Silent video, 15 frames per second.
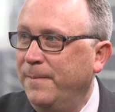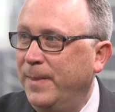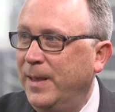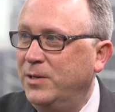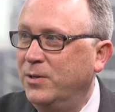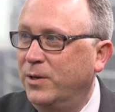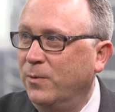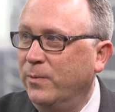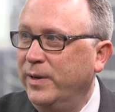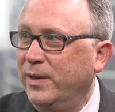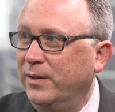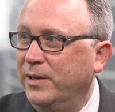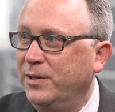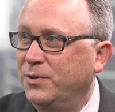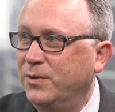They took a
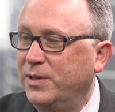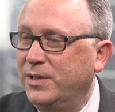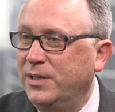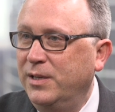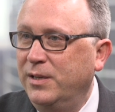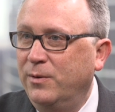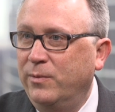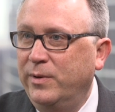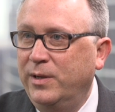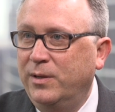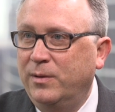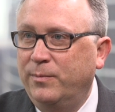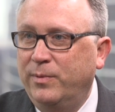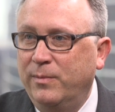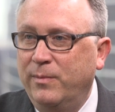real interest in a
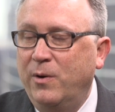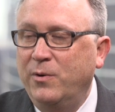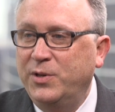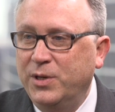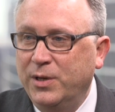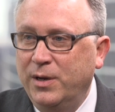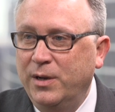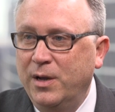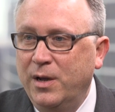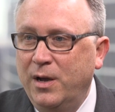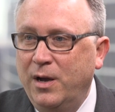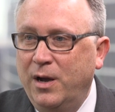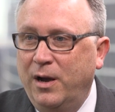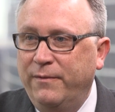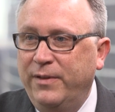real promotion
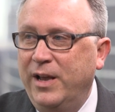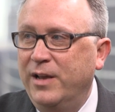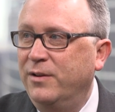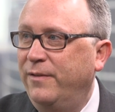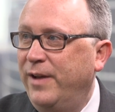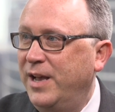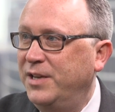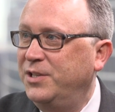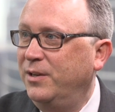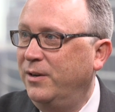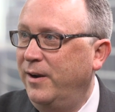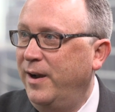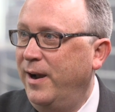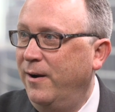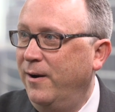of the
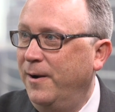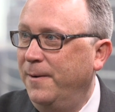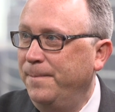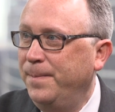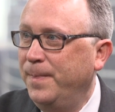endovascular era